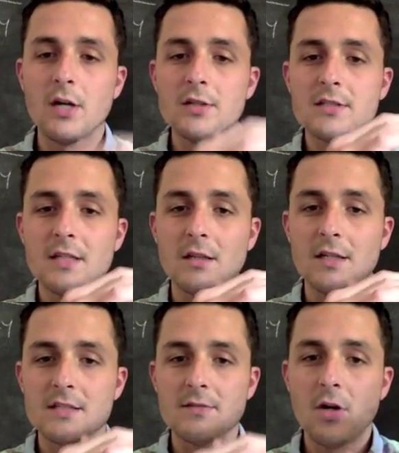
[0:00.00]
I'll see a
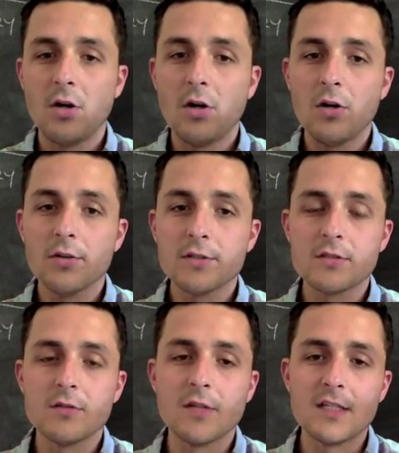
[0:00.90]
list of all the
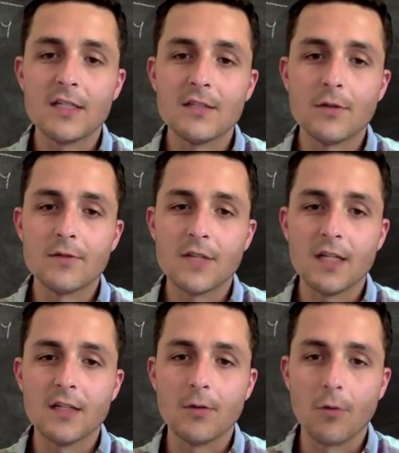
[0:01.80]
student IDs who have
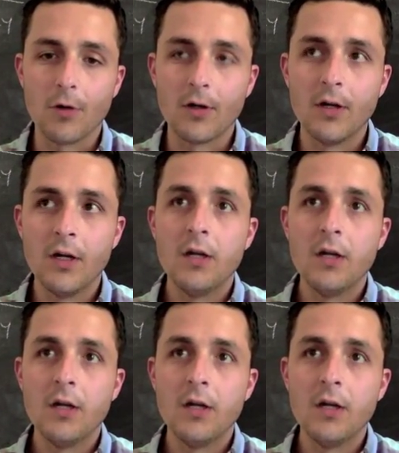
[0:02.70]
taken your